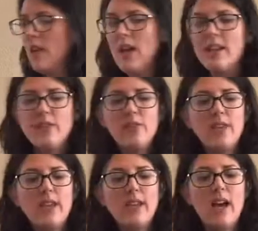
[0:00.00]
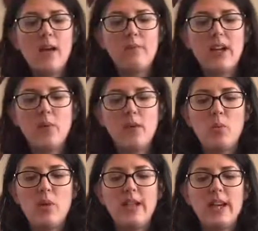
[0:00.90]
Another thing that I want to
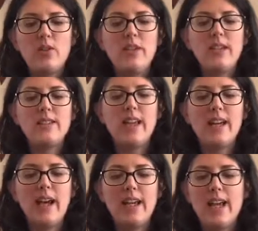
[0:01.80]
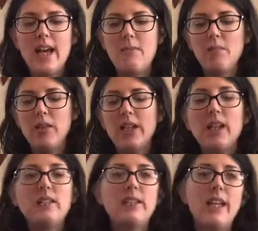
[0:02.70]
point out is that I am putting
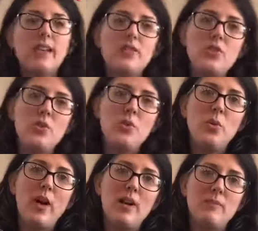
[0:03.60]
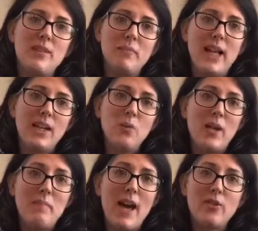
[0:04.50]
a link to some black and
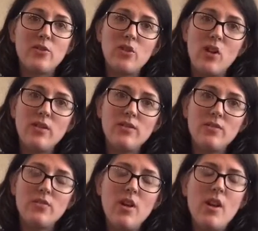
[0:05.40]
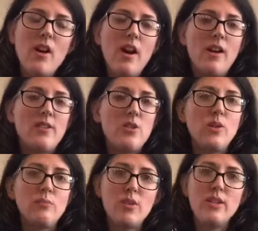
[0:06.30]
white pattern cards that you
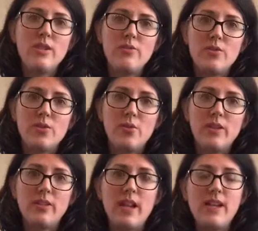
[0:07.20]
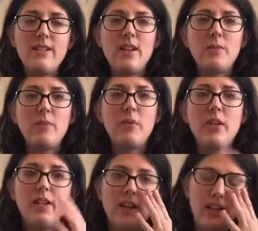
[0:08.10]
can print if you're so inclined. I'll be
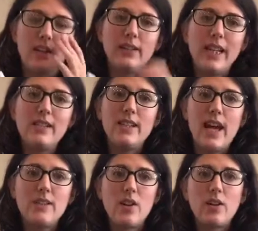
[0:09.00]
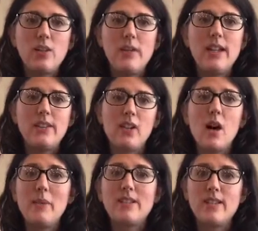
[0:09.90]
putting a link to that document in the
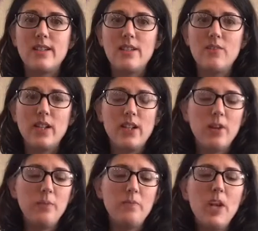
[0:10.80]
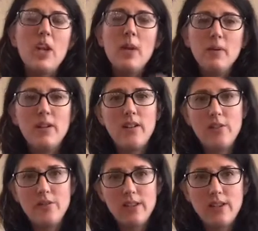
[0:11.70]
comments to this video. But
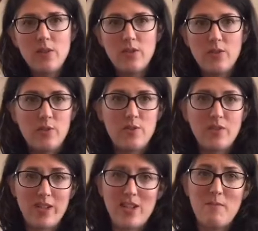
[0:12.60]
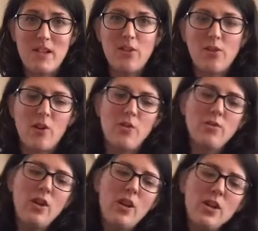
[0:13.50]
another thing that you can do is just kind of make your
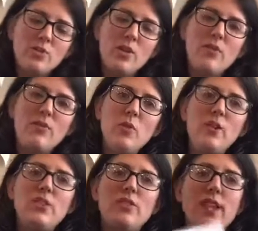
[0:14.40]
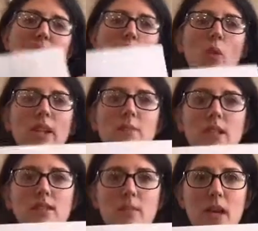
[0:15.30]
own. So even if you were to just take a white
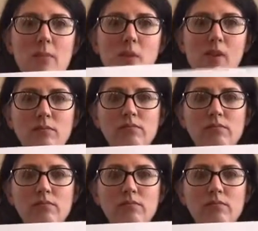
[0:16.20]
piece of paper